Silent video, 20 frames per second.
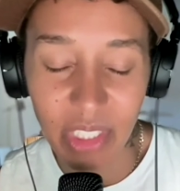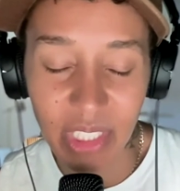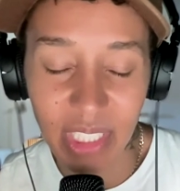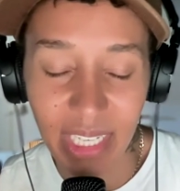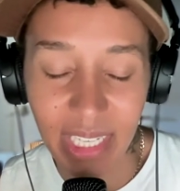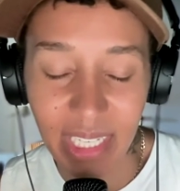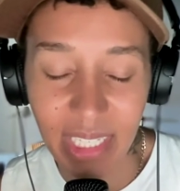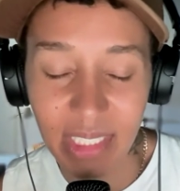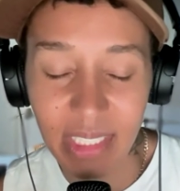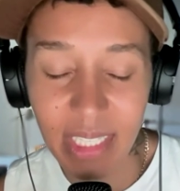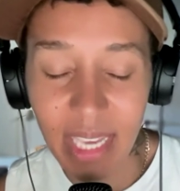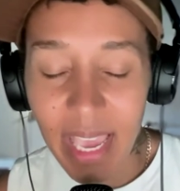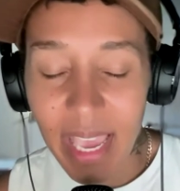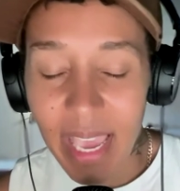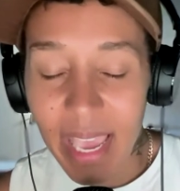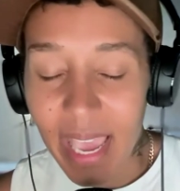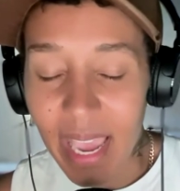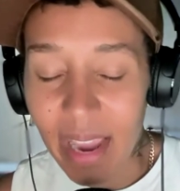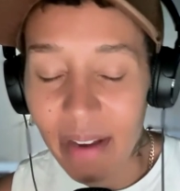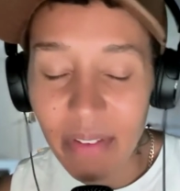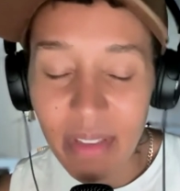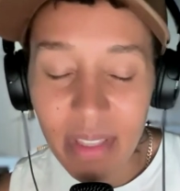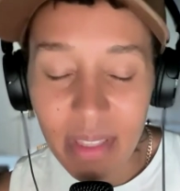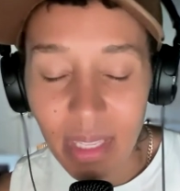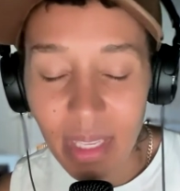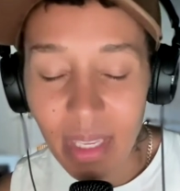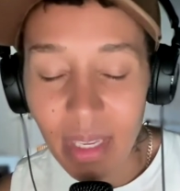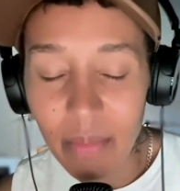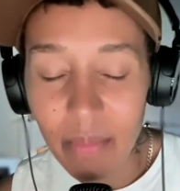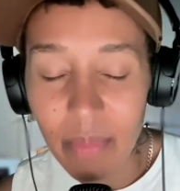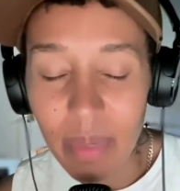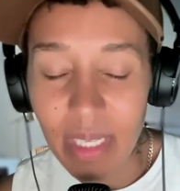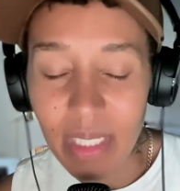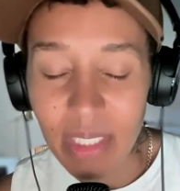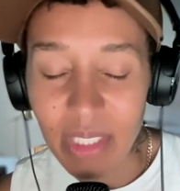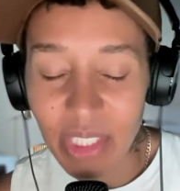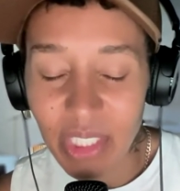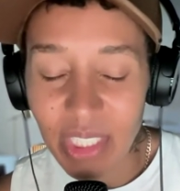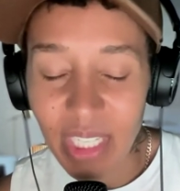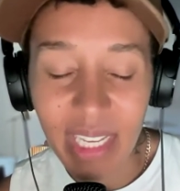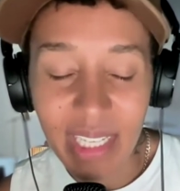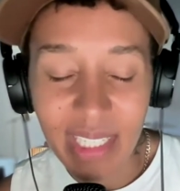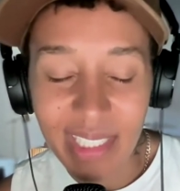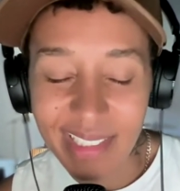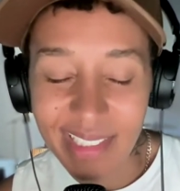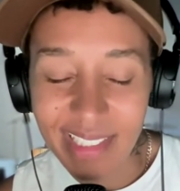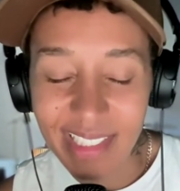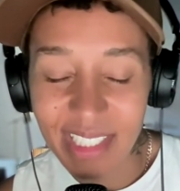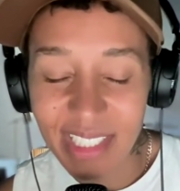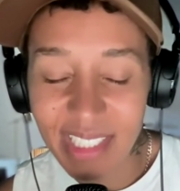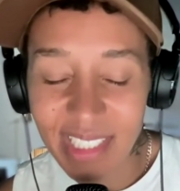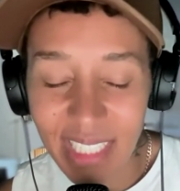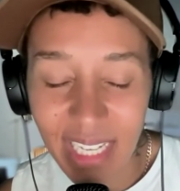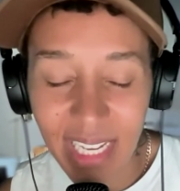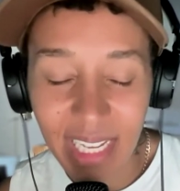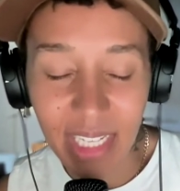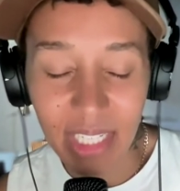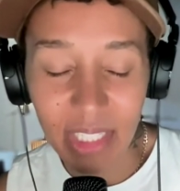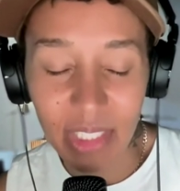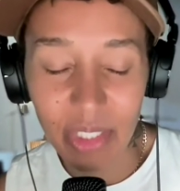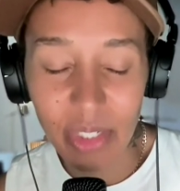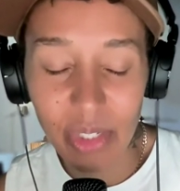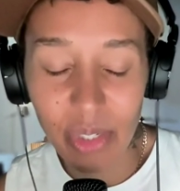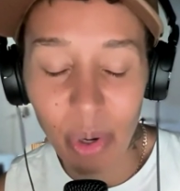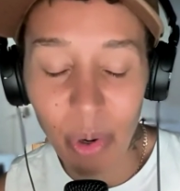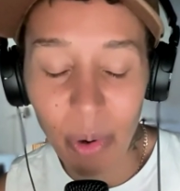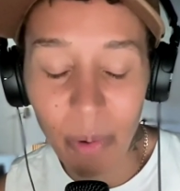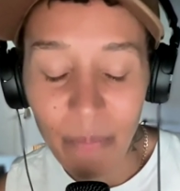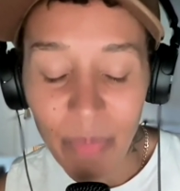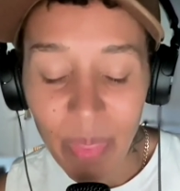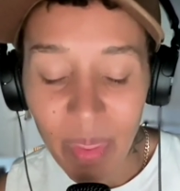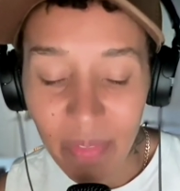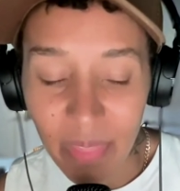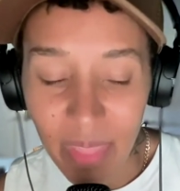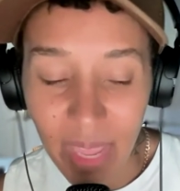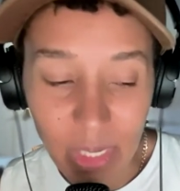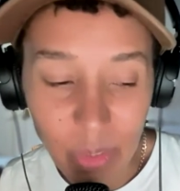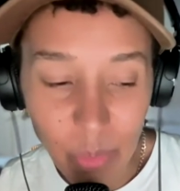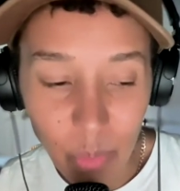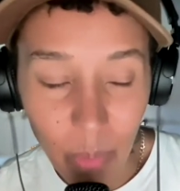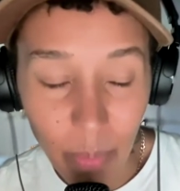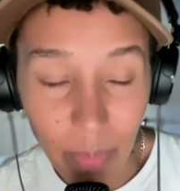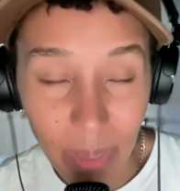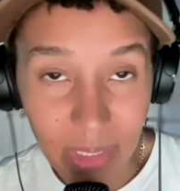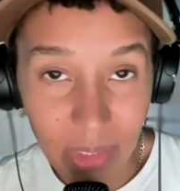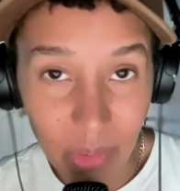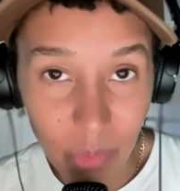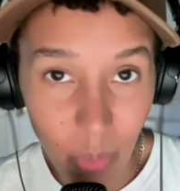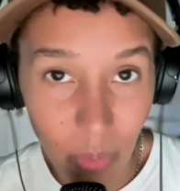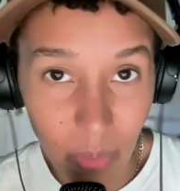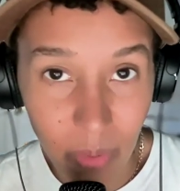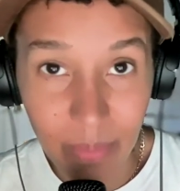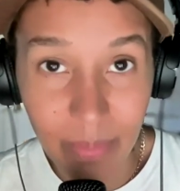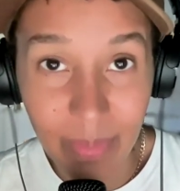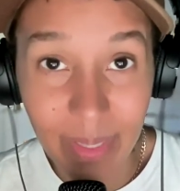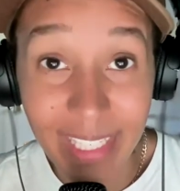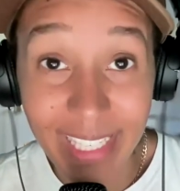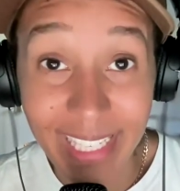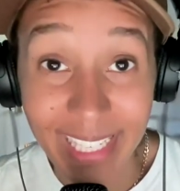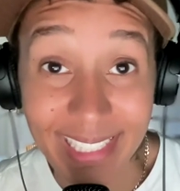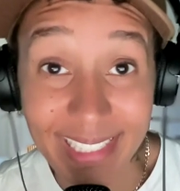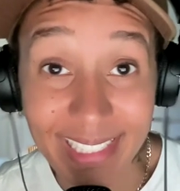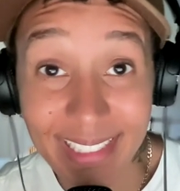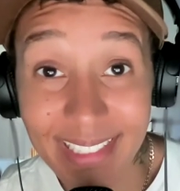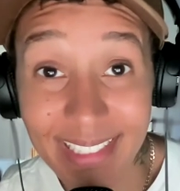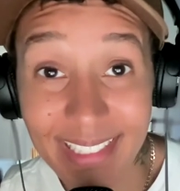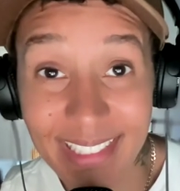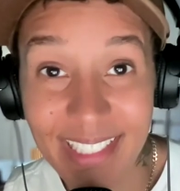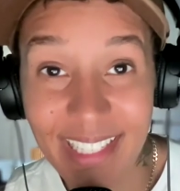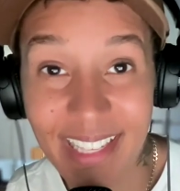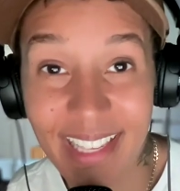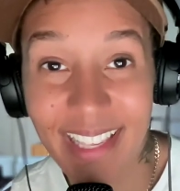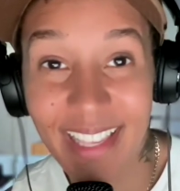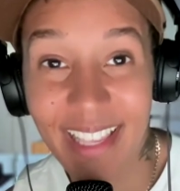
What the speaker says: change. Everything in me is change. So that's where my story begins.